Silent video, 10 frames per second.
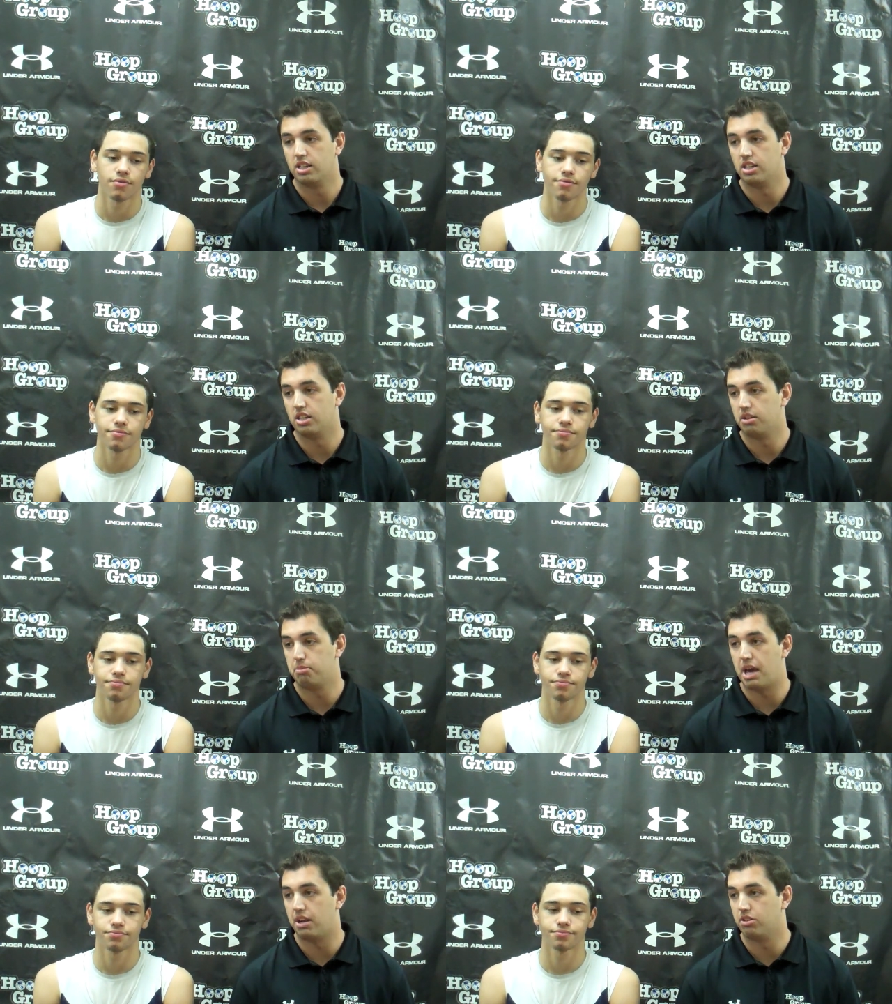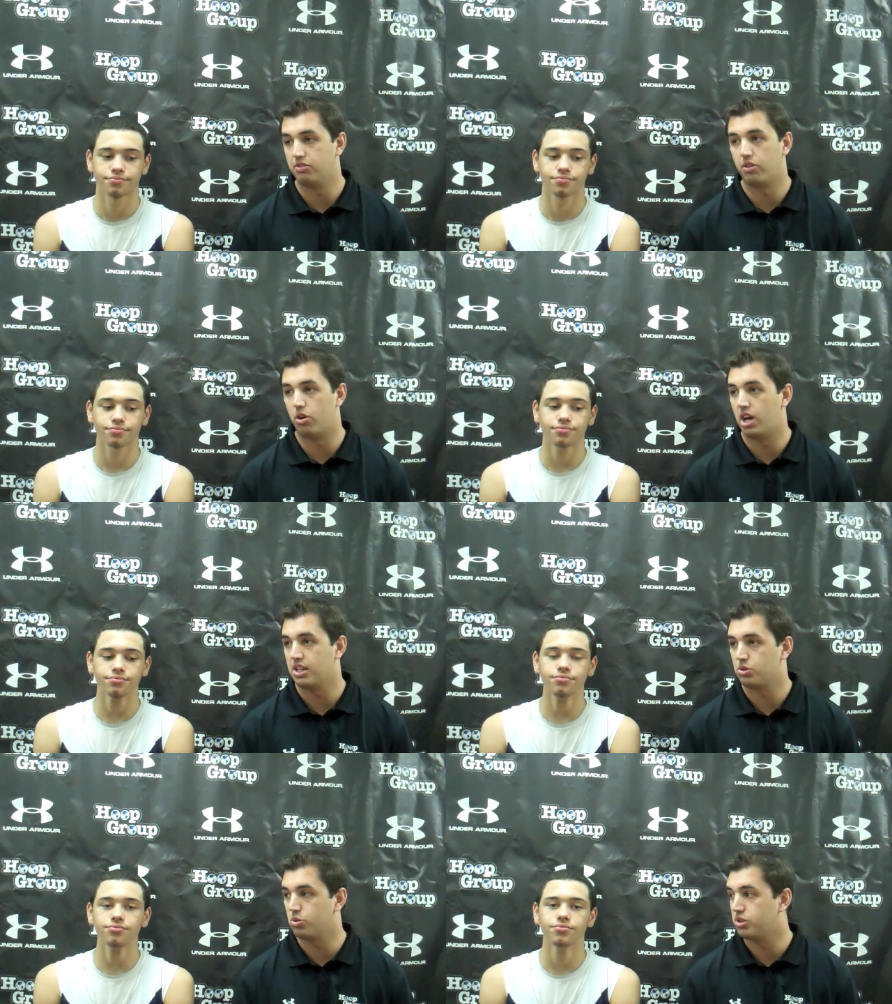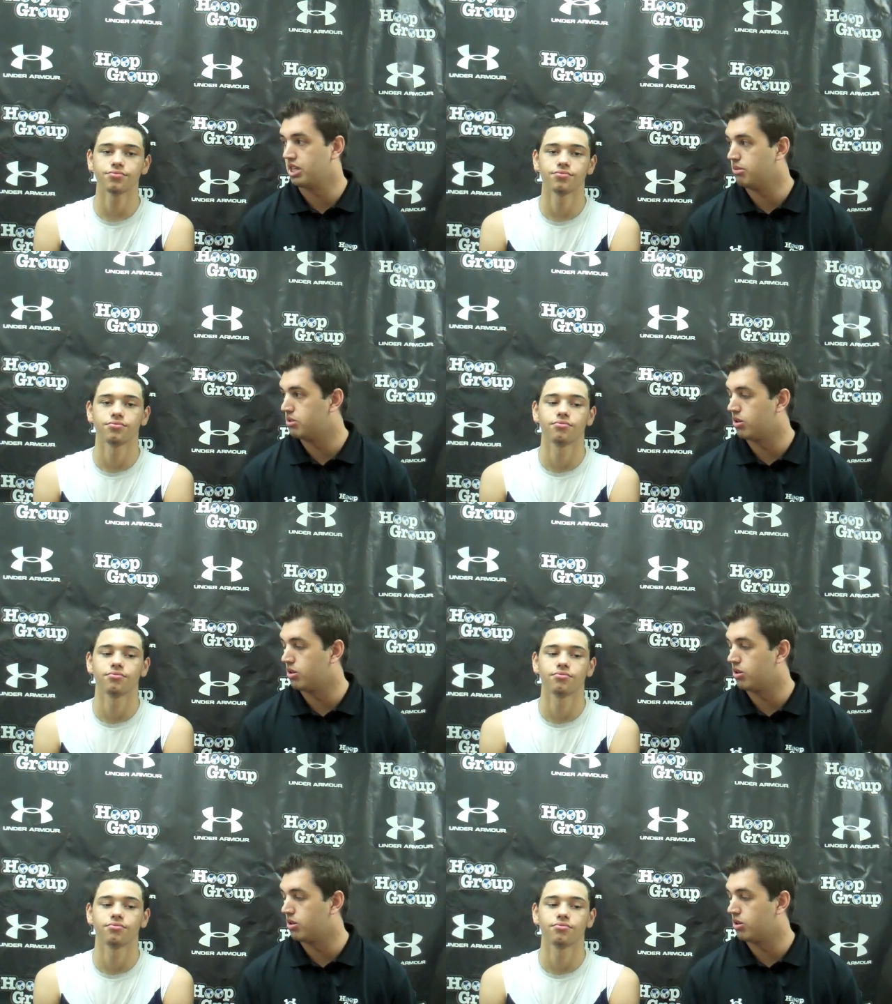Speaker 1: Uh, battle of all high school teams